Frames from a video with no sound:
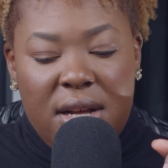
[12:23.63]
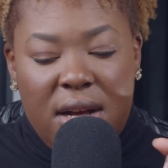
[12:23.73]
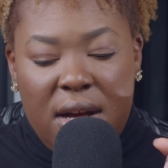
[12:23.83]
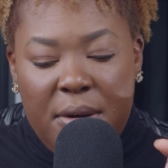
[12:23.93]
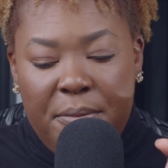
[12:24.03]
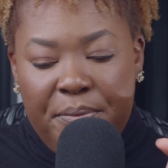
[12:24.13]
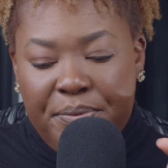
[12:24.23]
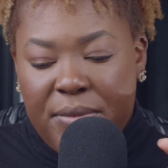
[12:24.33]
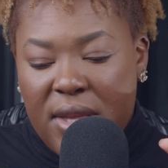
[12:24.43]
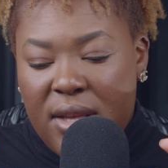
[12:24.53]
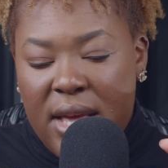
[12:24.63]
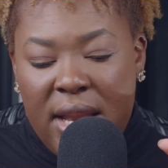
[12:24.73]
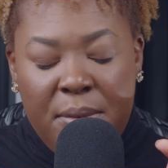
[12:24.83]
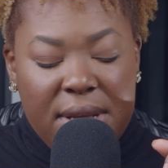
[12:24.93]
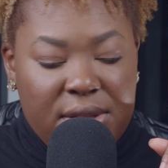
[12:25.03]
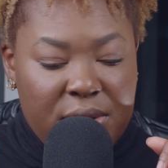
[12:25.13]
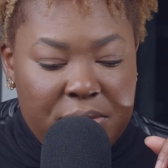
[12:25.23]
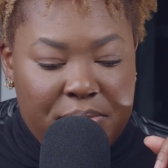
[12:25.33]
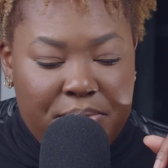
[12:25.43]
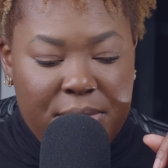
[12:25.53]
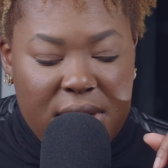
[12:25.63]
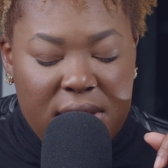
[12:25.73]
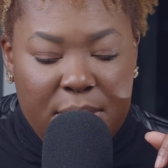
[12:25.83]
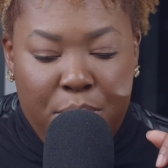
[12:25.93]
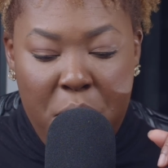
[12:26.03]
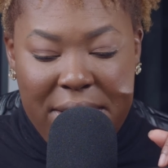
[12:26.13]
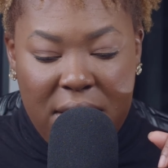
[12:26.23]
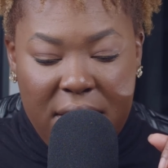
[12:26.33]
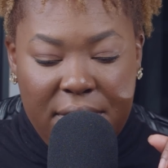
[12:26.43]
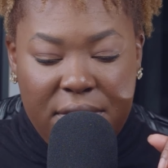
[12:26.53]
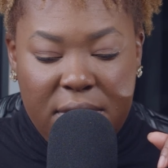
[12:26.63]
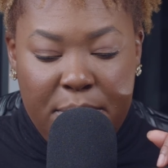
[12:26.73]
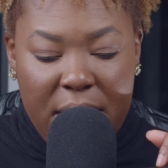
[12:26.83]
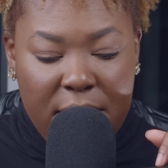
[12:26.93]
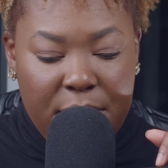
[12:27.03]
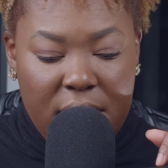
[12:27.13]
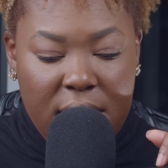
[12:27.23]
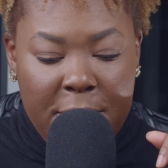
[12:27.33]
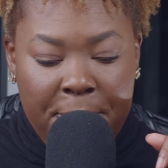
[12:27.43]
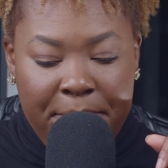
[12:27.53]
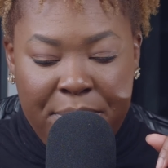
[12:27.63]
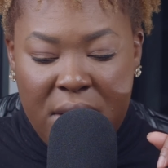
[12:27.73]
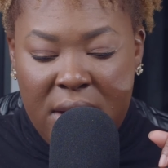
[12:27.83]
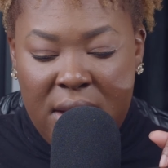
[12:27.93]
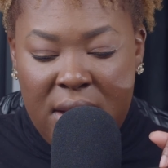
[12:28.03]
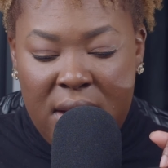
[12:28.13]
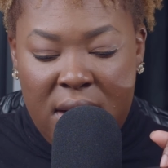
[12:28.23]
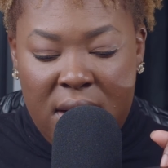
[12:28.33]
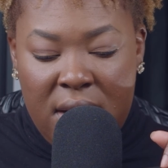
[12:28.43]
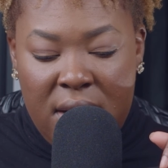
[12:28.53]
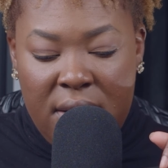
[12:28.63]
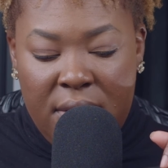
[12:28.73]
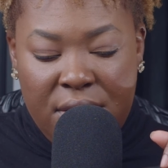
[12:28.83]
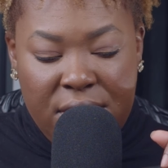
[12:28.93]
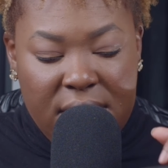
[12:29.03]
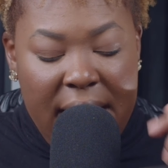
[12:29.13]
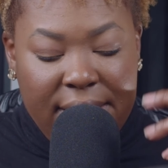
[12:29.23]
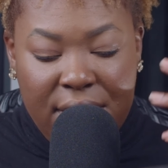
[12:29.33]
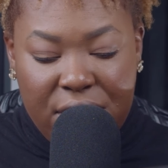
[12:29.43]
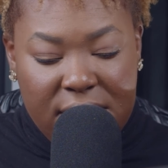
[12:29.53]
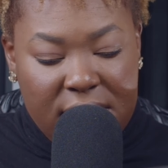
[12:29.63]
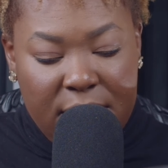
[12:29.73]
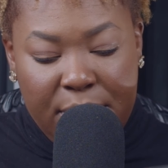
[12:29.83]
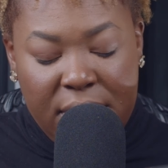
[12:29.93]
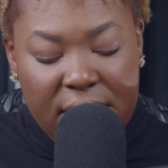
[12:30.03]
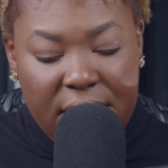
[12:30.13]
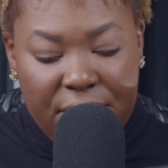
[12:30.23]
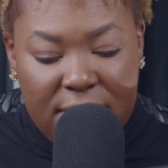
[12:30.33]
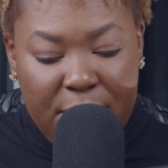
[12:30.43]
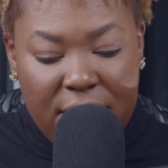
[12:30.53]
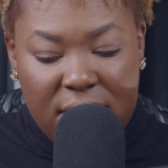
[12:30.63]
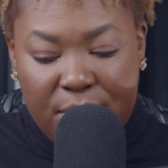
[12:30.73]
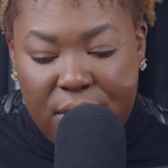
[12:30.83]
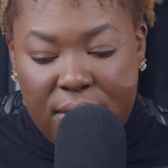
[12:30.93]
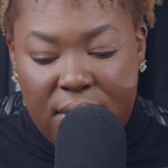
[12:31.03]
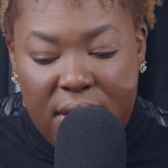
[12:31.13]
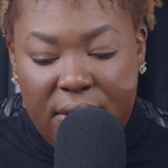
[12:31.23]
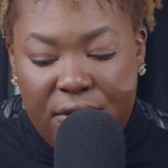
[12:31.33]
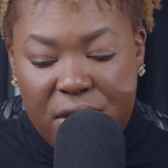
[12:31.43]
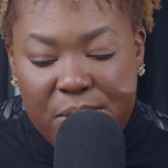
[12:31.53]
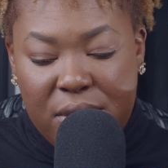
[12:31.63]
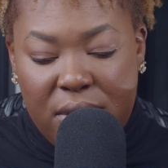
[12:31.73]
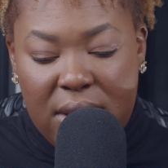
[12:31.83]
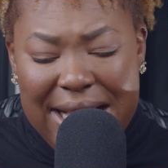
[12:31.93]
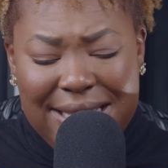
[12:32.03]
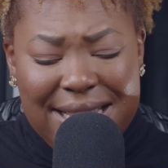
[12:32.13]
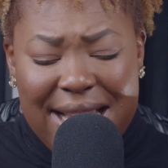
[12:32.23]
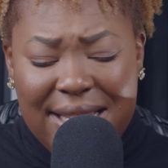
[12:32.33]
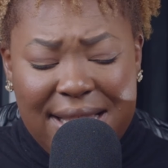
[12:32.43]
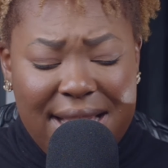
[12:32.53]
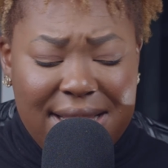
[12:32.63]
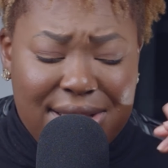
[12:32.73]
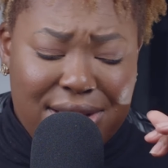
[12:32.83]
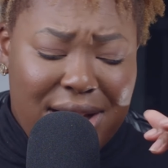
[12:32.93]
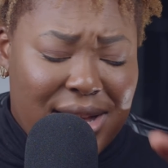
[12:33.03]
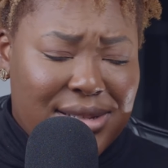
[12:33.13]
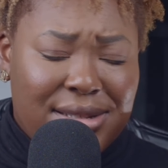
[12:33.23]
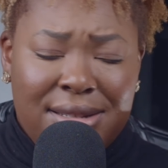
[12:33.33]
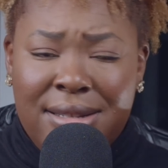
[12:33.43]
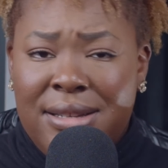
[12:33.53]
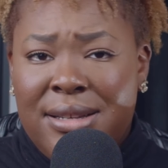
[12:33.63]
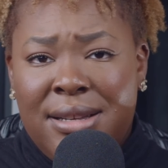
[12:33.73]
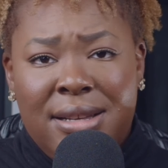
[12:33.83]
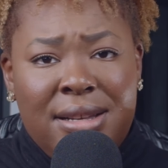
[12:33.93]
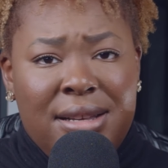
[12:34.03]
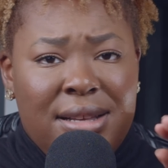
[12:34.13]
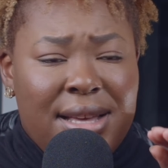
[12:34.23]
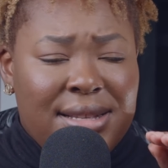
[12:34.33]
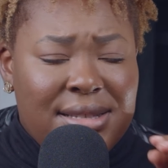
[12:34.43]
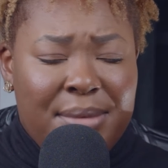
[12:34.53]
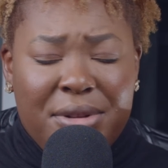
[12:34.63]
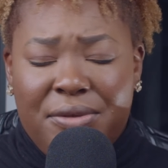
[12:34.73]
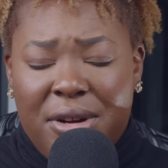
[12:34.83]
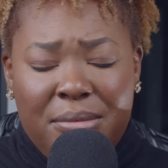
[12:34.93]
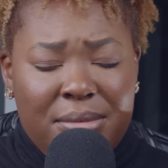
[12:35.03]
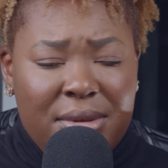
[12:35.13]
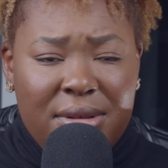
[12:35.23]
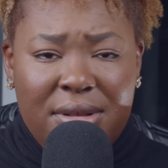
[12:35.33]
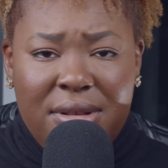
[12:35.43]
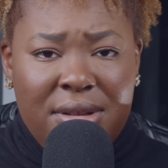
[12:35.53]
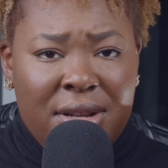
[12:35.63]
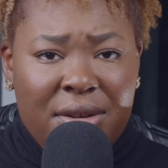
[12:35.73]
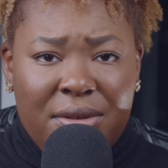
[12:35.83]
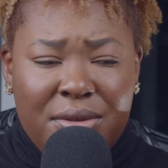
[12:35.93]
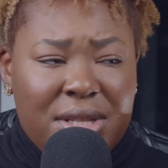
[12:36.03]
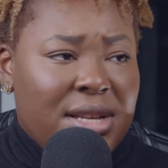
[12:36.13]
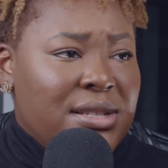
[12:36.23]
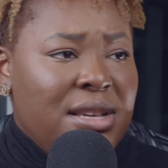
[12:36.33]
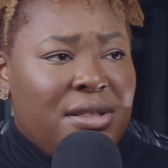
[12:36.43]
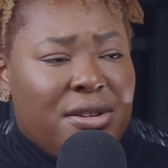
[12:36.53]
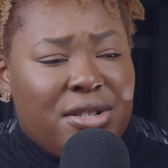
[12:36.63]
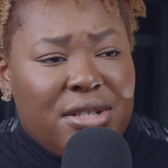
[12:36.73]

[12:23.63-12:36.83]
Um, anyway, so to the point of DaBaby, just, I think, just completely irresponsible individual. And DaniLeigh is not exempt from, you know, those things either.